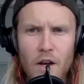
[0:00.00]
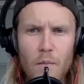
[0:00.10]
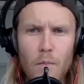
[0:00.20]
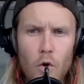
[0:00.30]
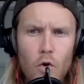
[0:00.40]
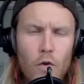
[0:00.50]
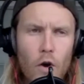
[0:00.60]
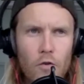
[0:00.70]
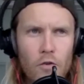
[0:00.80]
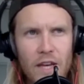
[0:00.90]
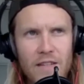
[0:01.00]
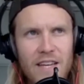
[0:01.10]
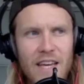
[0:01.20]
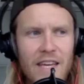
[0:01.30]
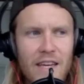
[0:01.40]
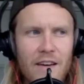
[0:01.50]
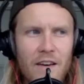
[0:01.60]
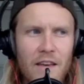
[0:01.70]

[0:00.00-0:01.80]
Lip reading: move over there to hear